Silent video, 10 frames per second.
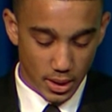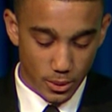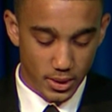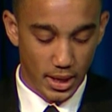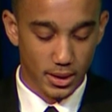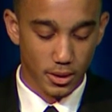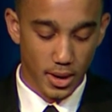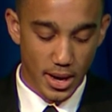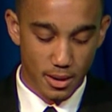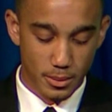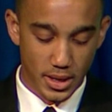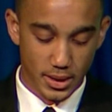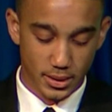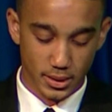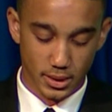He would take the Greyhound
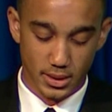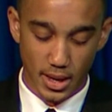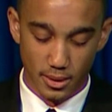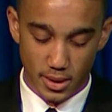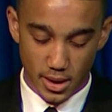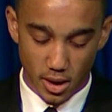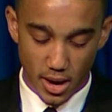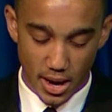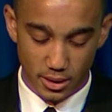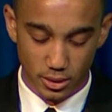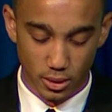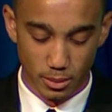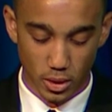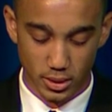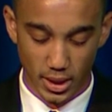bus and stay at our house or
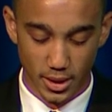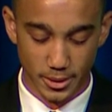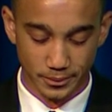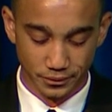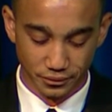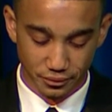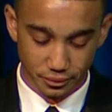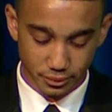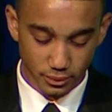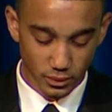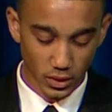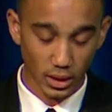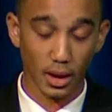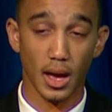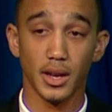a motel.
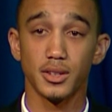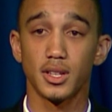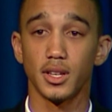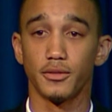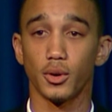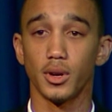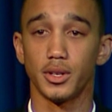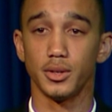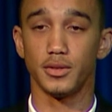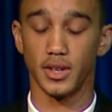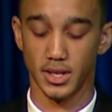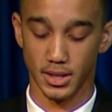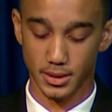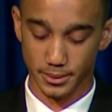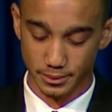I used to look forward to his
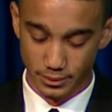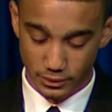visits.